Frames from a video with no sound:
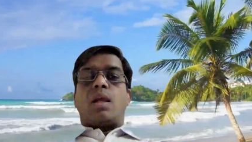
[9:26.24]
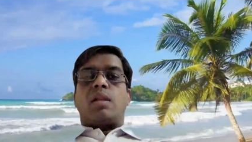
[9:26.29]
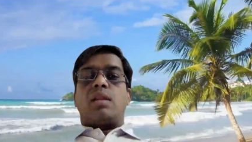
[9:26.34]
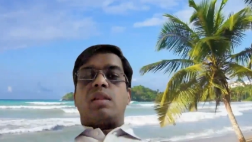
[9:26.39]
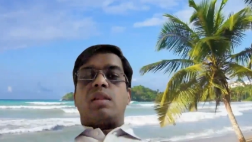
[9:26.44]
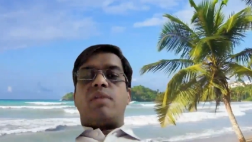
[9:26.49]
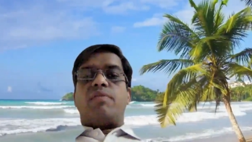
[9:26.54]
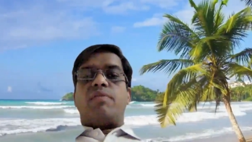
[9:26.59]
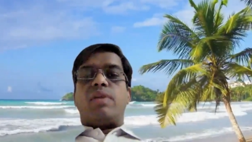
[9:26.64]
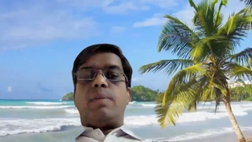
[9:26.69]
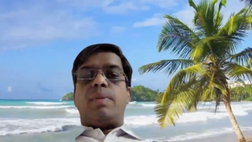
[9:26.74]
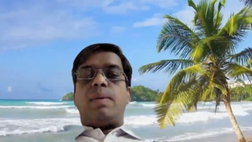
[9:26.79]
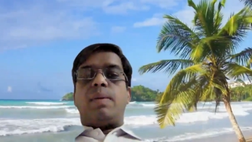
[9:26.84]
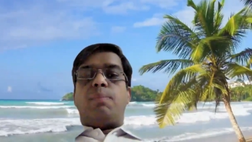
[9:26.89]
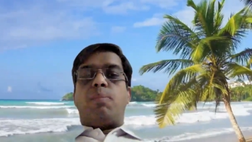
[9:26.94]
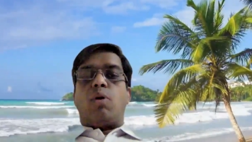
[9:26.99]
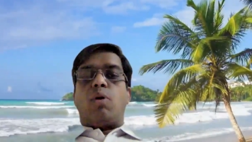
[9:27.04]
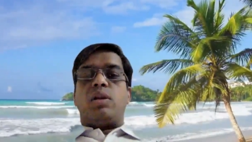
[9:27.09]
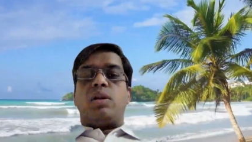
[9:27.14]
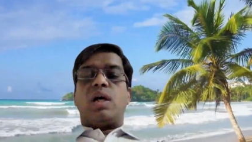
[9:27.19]
There will be
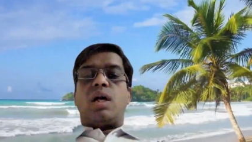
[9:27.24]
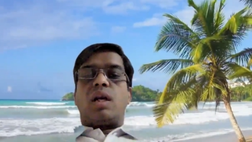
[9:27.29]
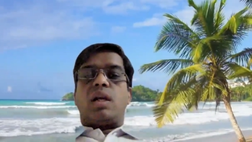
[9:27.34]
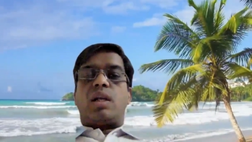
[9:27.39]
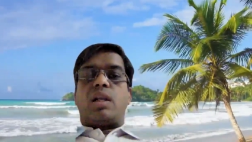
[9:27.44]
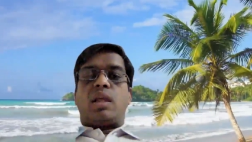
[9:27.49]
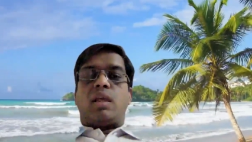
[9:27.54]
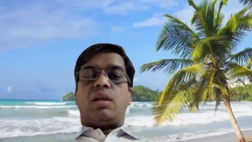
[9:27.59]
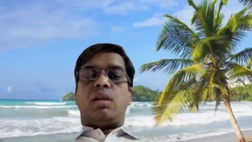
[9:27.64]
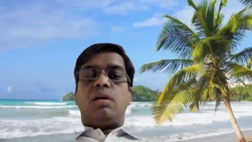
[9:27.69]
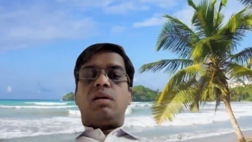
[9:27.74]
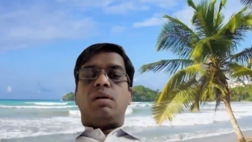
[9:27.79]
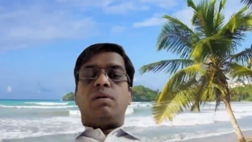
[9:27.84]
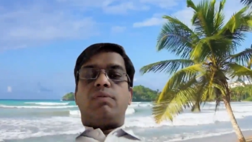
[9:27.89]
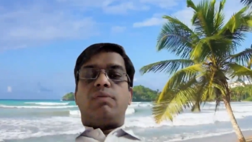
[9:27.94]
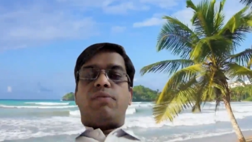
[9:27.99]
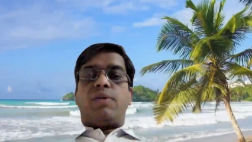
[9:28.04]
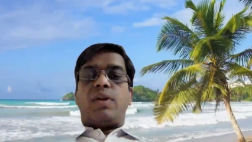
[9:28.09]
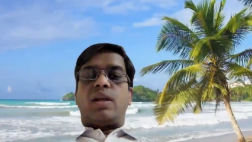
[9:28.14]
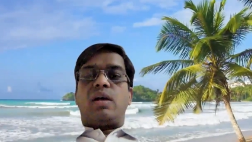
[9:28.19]
polyarticular
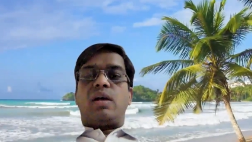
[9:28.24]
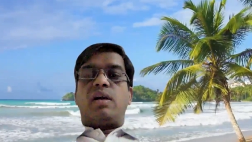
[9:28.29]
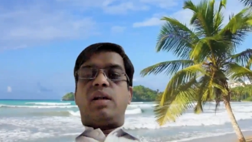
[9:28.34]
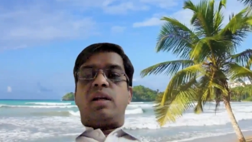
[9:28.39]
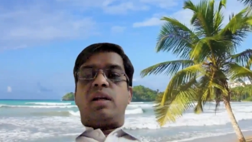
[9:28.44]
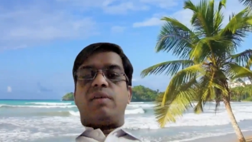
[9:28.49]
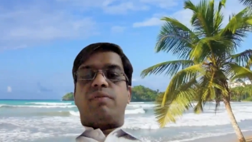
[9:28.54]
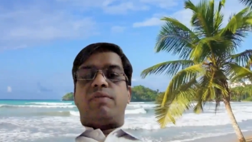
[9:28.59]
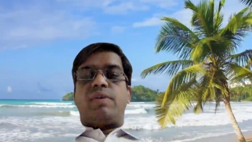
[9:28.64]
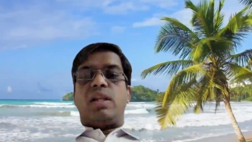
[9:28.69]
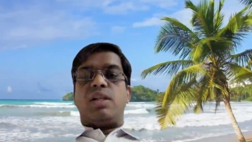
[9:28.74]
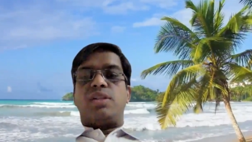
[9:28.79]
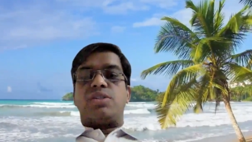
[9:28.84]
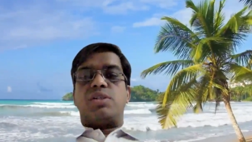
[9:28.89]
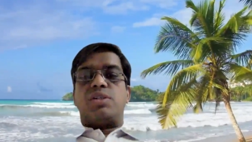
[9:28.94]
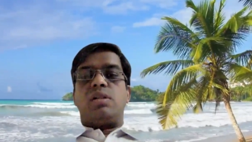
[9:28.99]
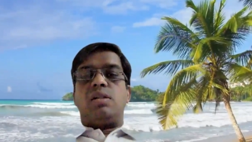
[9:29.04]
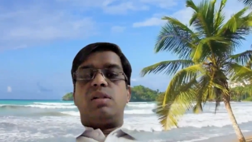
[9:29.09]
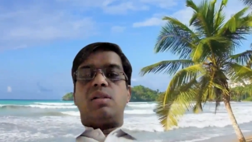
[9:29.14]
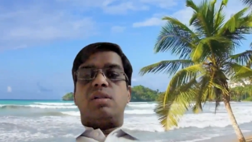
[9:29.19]
finger
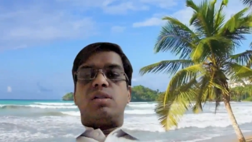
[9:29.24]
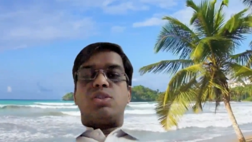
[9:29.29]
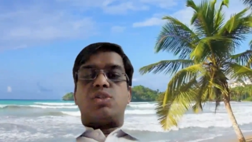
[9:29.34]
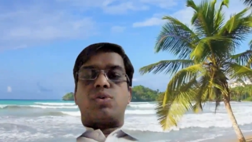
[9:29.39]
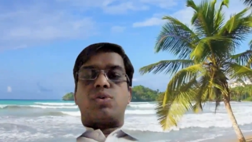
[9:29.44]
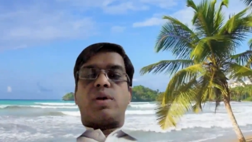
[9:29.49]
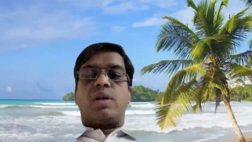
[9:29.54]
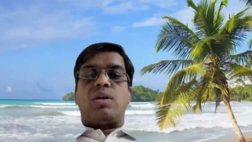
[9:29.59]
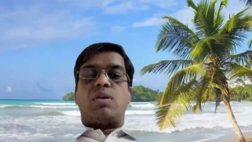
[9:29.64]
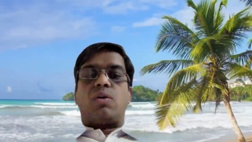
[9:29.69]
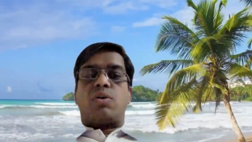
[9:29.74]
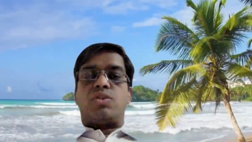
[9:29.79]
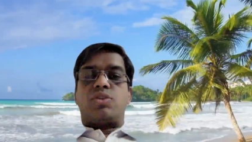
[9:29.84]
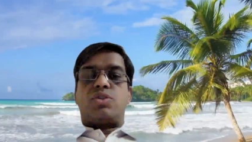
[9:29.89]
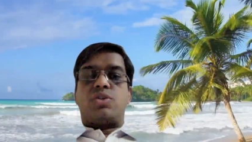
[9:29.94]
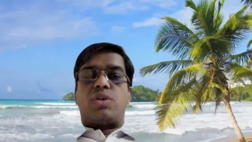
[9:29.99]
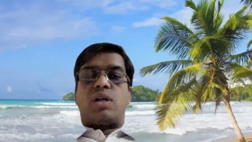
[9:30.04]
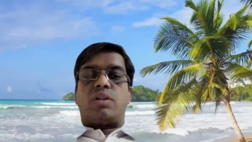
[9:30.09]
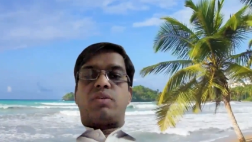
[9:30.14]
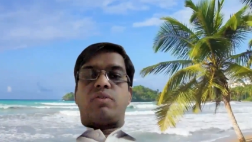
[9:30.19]
interphalangeal joint
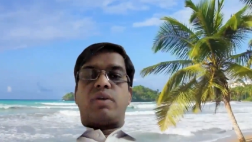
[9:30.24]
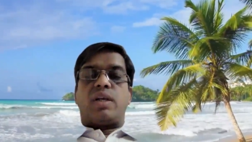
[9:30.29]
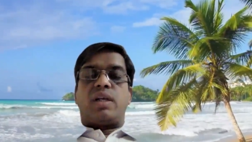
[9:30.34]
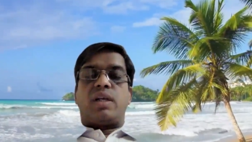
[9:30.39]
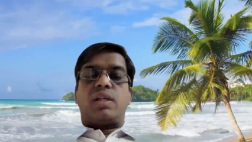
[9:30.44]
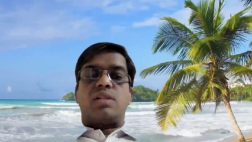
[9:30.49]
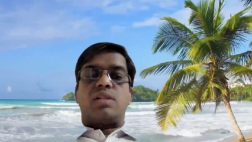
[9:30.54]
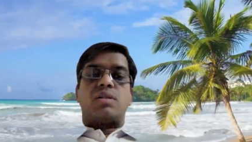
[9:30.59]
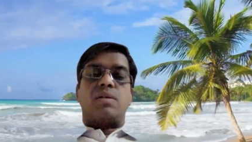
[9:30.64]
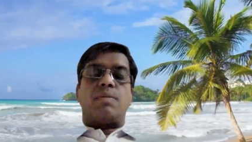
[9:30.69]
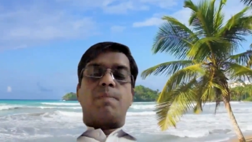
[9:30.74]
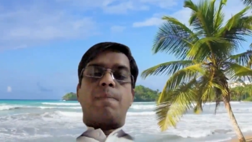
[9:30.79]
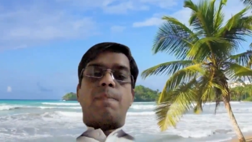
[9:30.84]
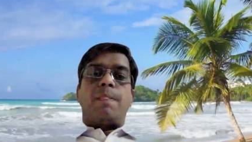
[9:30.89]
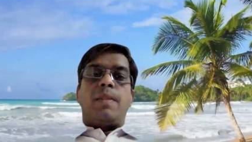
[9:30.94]
osteoarthritis.